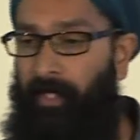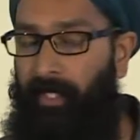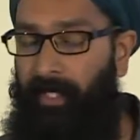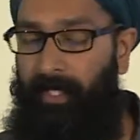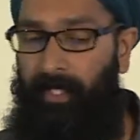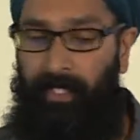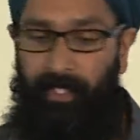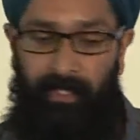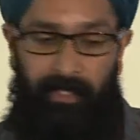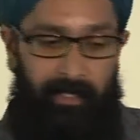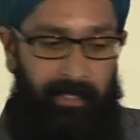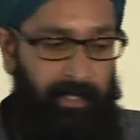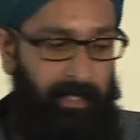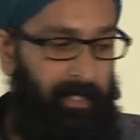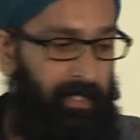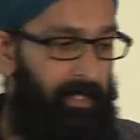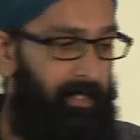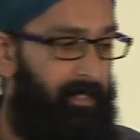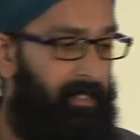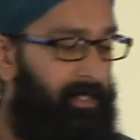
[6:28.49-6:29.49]

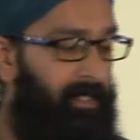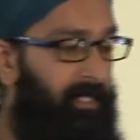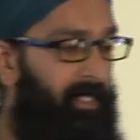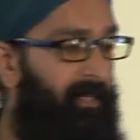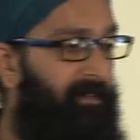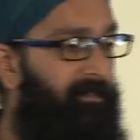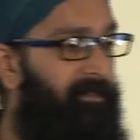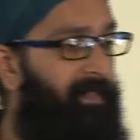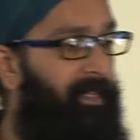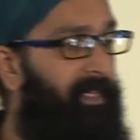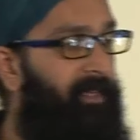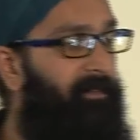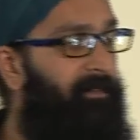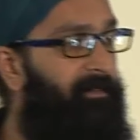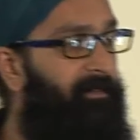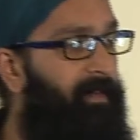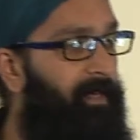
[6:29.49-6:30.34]
and see if they've